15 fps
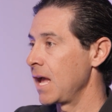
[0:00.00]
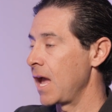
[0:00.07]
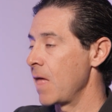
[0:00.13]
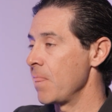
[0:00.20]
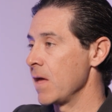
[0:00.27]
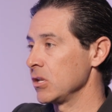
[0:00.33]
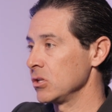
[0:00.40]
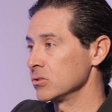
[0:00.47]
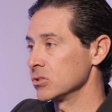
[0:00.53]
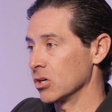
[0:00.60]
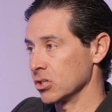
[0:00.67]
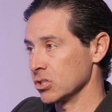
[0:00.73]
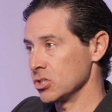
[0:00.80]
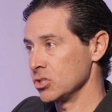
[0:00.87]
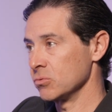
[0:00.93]
and then you
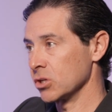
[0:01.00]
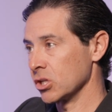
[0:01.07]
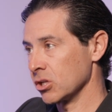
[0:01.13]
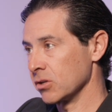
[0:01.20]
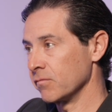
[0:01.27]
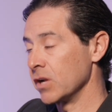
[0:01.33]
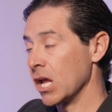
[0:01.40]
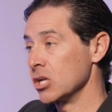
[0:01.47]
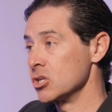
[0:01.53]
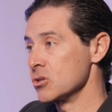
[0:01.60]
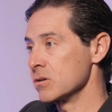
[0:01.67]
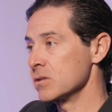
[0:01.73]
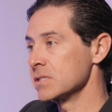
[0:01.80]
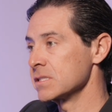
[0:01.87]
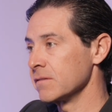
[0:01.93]
started doing an
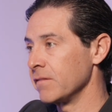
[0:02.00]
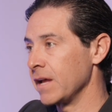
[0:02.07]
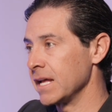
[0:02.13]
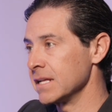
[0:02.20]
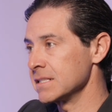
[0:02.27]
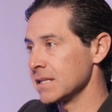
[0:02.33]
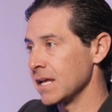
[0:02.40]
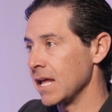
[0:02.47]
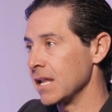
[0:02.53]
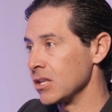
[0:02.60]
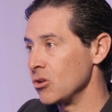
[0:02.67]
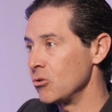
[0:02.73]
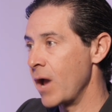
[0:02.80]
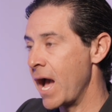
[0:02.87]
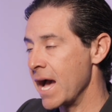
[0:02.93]
endurance event, and
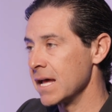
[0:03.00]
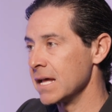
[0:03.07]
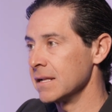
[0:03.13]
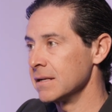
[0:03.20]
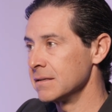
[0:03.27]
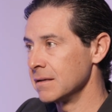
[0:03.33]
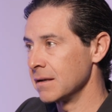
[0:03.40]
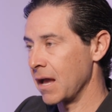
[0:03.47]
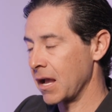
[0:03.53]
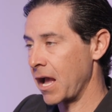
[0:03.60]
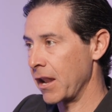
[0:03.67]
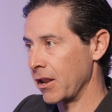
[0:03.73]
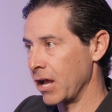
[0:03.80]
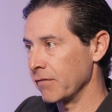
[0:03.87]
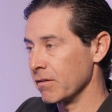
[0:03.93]
you had
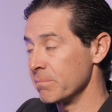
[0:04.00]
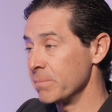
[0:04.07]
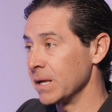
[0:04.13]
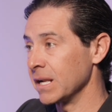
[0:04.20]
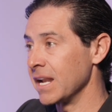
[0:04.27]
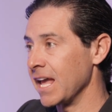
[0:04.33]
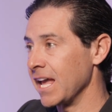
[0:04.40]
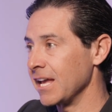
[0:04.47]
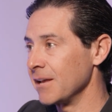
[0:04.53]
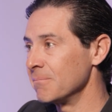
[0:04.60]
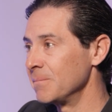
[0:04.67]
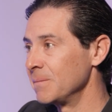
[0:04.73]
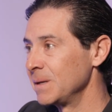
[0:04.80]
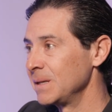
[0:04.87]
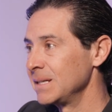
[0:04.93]
kind of a big name